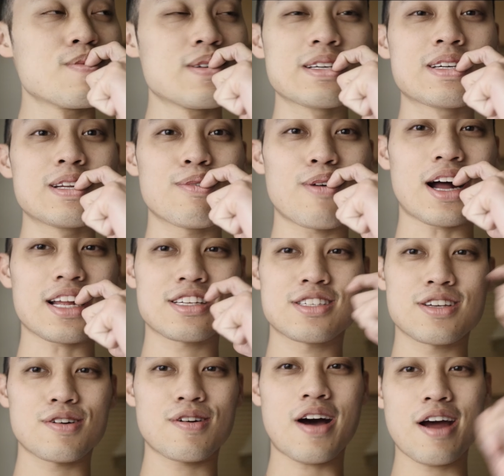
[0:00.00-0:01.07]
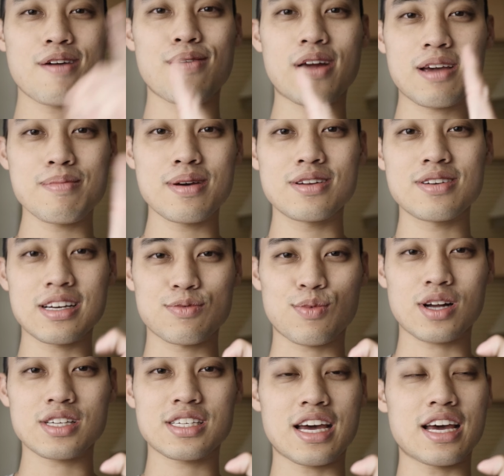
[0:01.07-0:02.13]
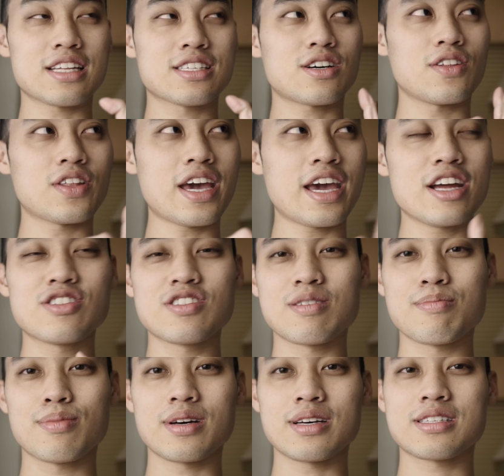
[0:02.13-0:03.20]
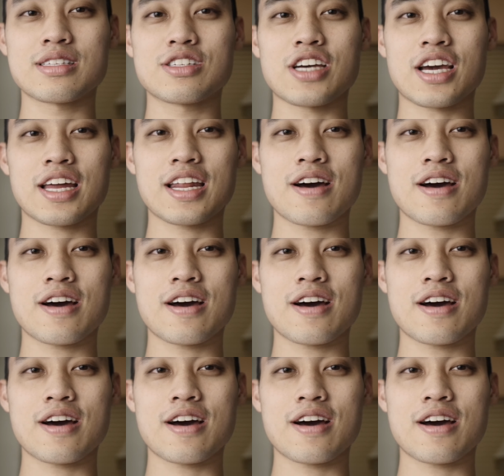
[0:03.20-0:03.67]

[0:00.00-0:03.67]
really good to watch. So I recommend you guys watch that. It's called Adrian Bliss. Check it